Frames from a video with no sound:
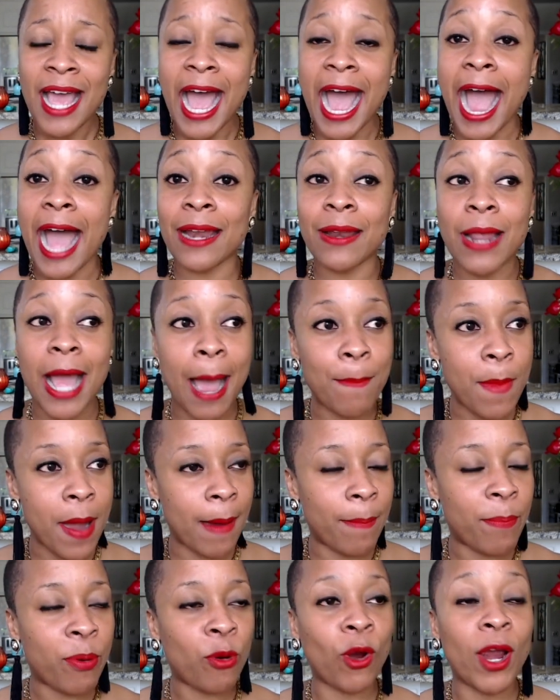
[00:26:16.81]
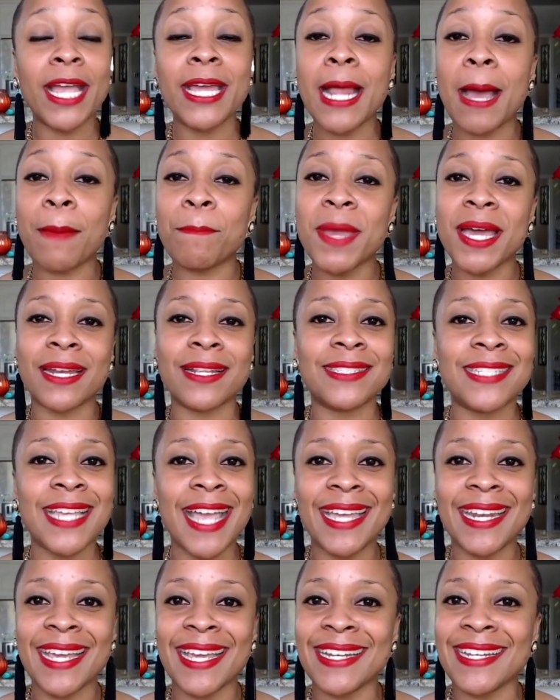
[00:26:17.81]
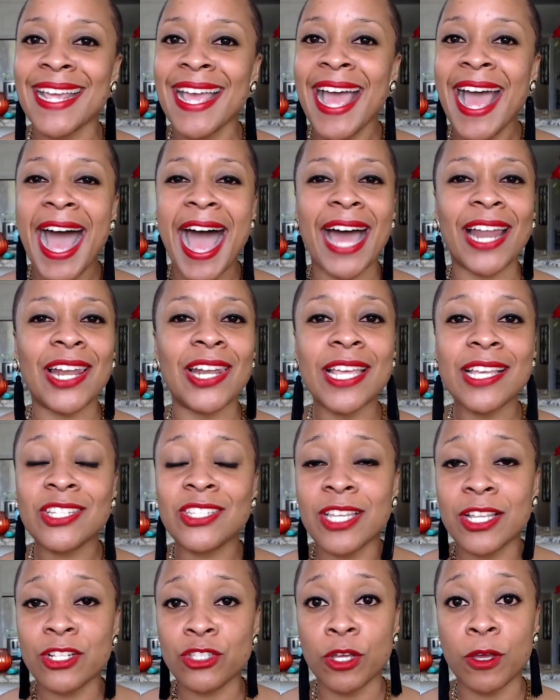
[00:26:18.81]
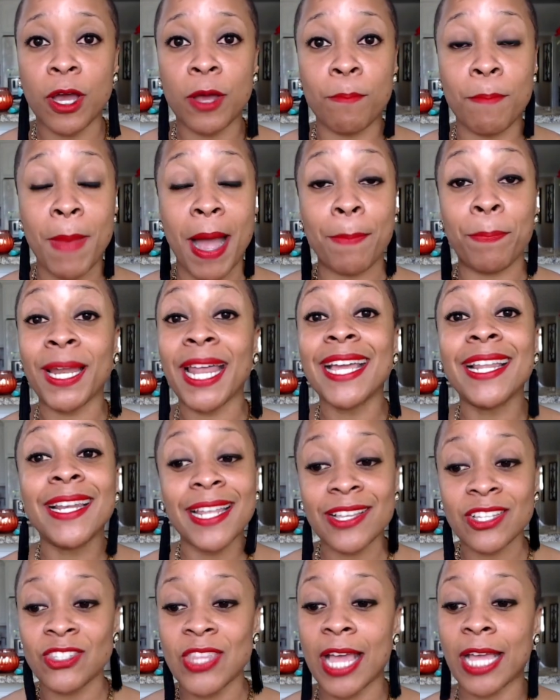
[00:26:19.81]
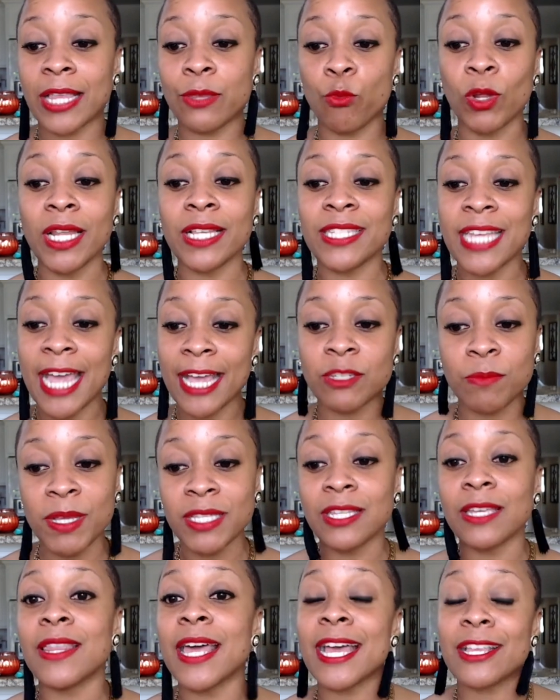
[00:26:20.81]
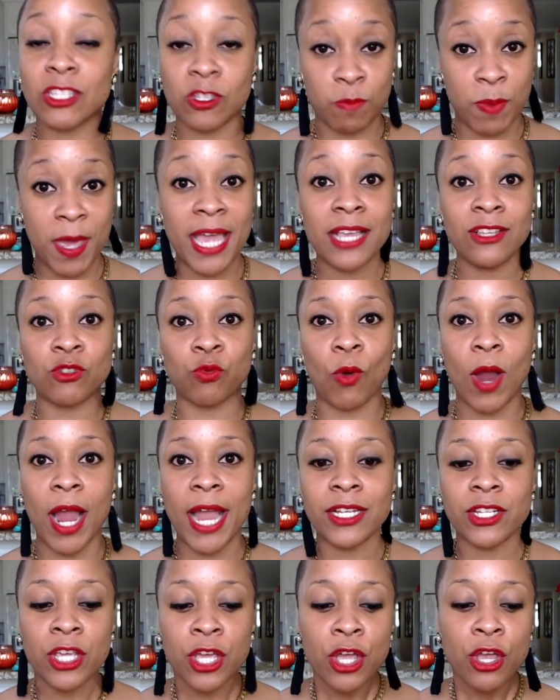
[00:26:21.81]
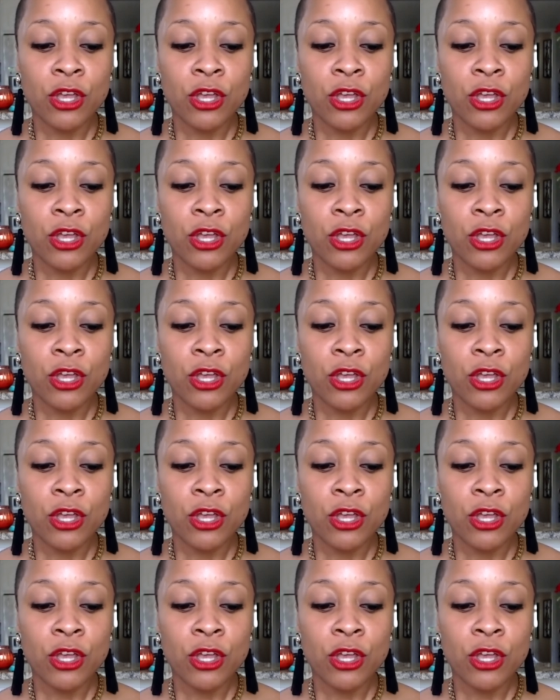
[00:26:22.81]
I prayed, I meditated, I listened to my playlist that really takes me to that space, right?